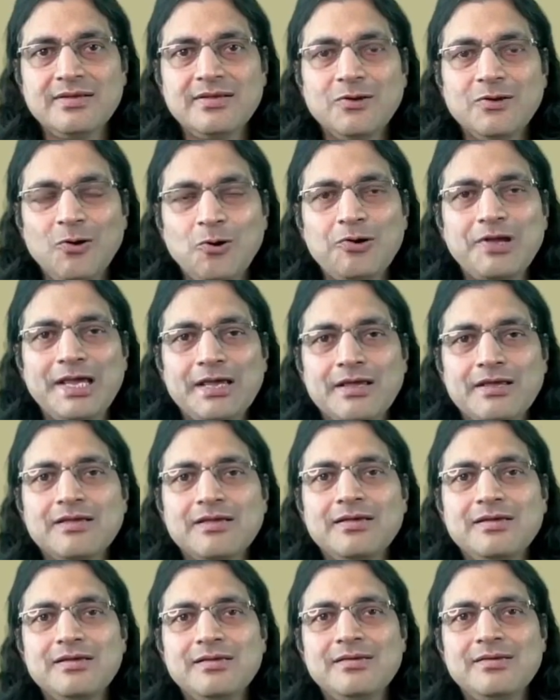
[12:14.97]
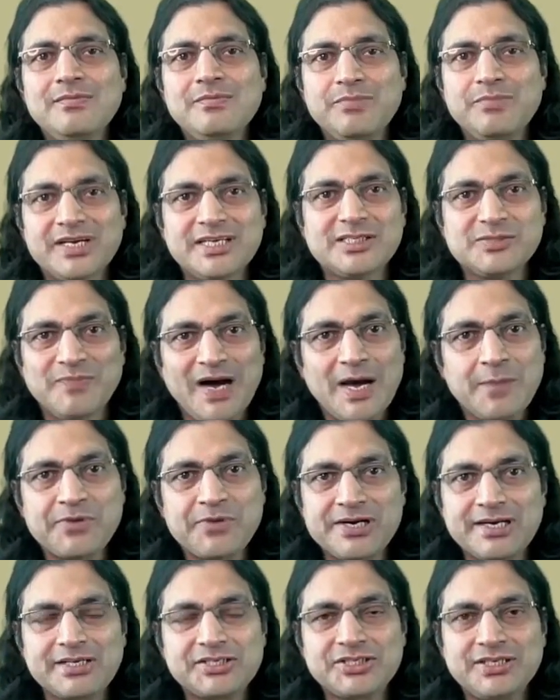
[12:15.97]
Okay, because my
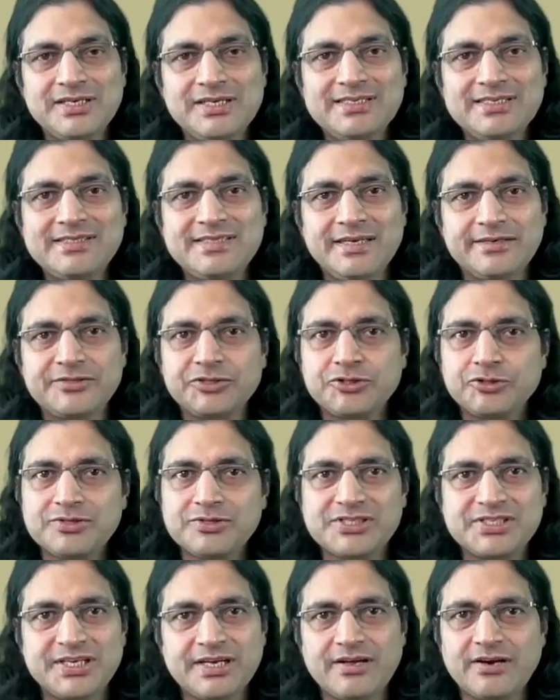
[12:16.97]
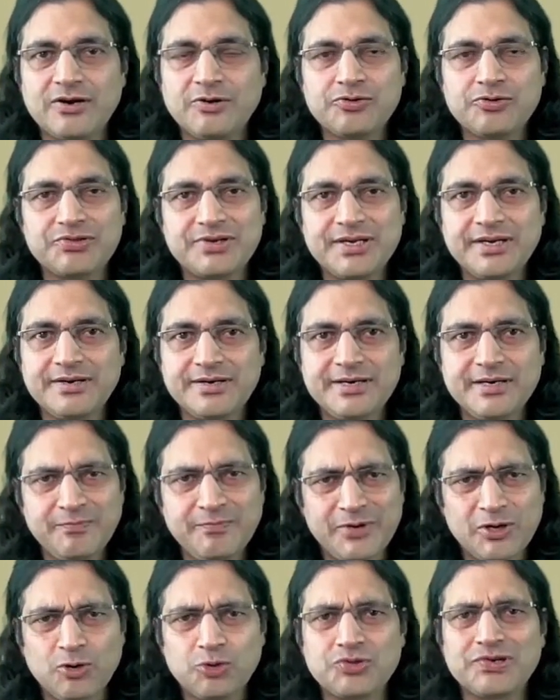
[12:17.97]
prediction is that should stay around 300,
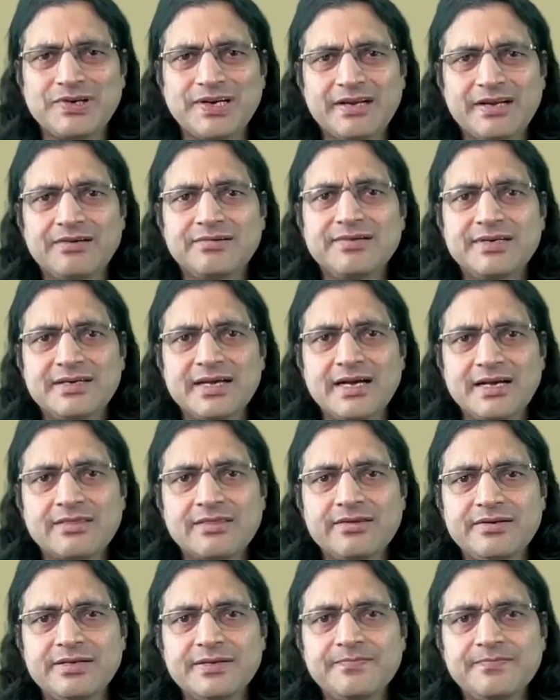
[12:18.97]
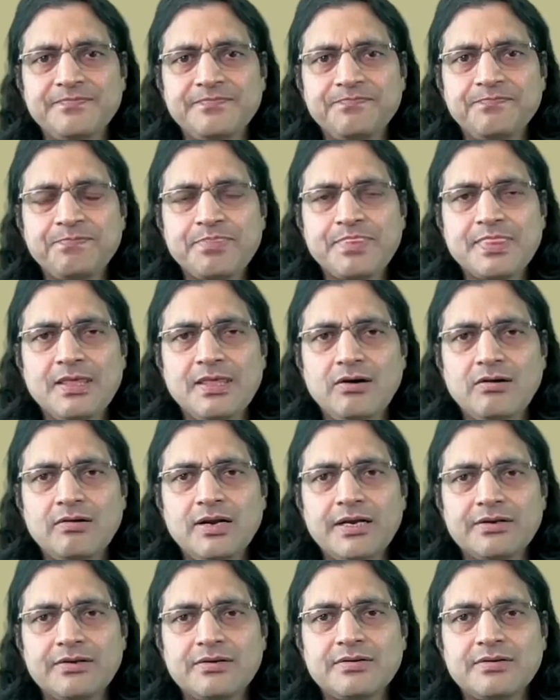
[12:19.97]
below 300 actually. All
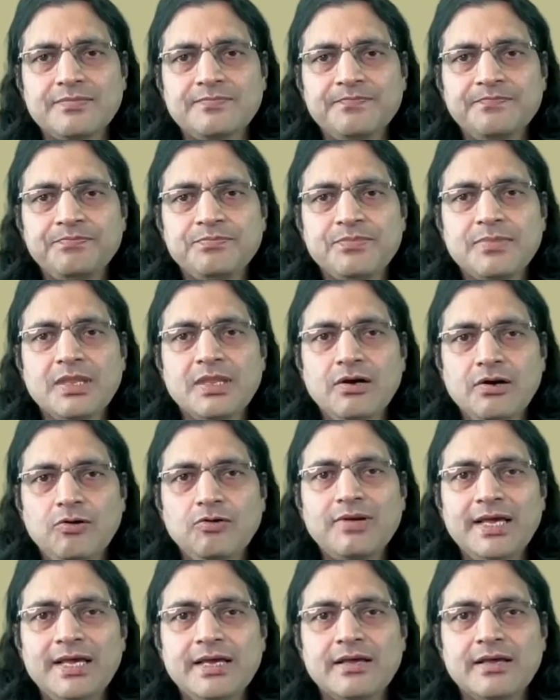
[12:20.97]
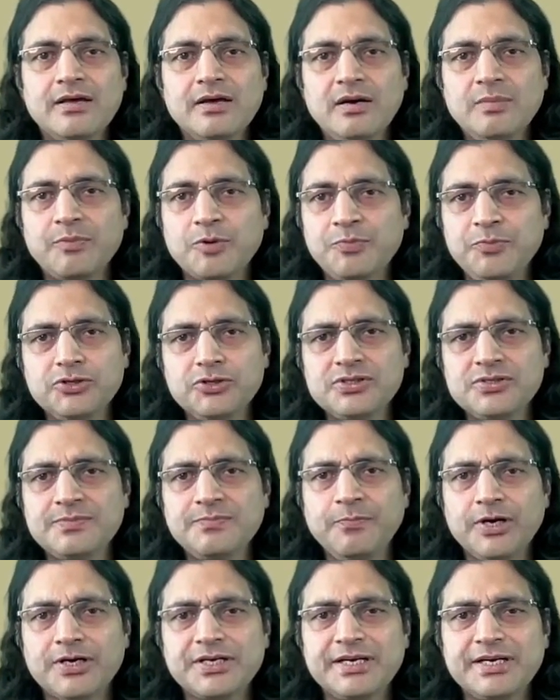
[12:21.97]
right. Okay, apropos,
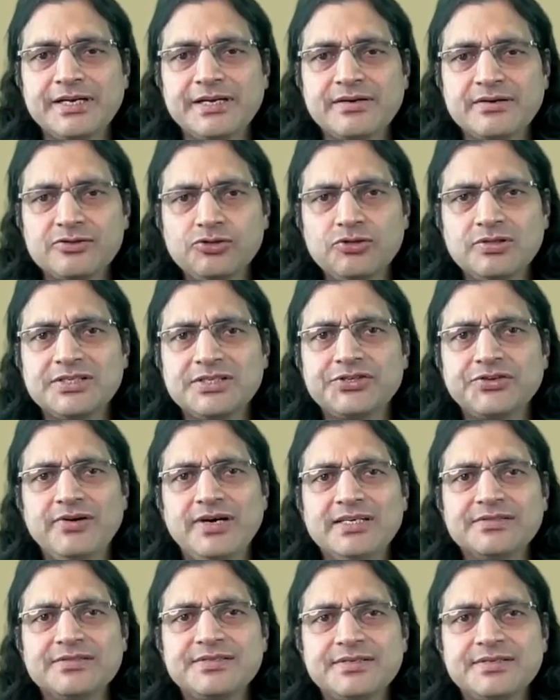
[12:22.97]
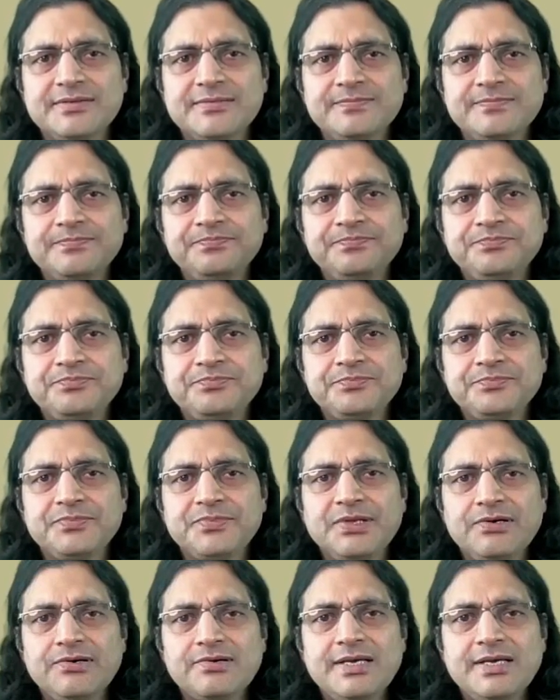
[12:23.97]
pertinent. So this is your answer.
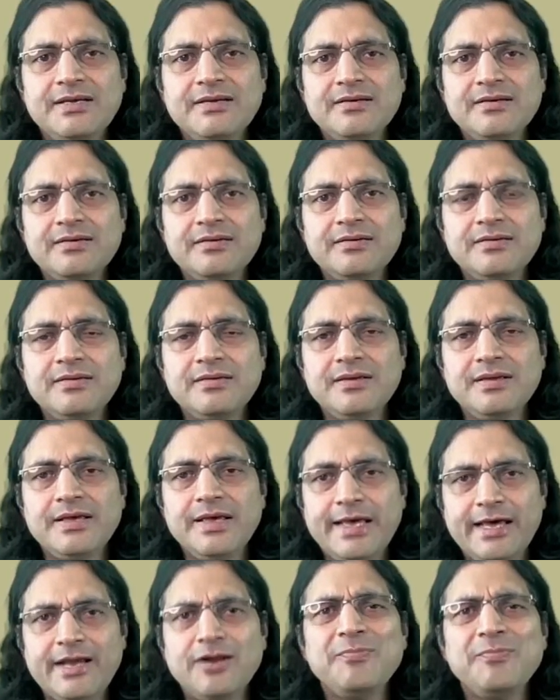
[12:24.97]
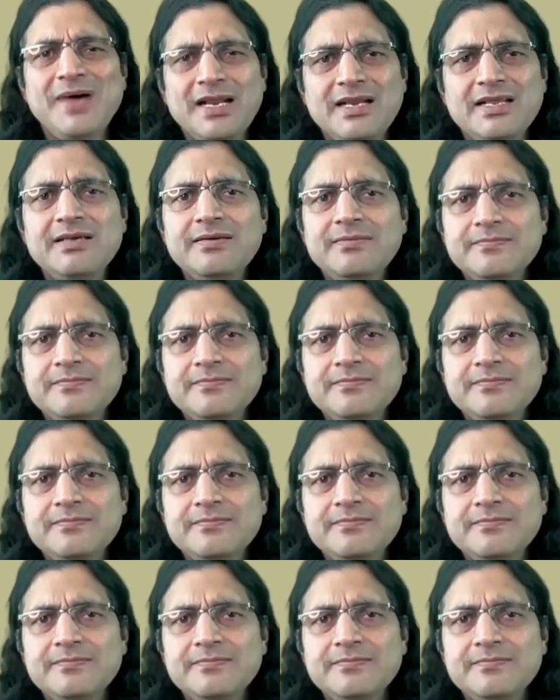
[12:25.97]
Okay, anomaly.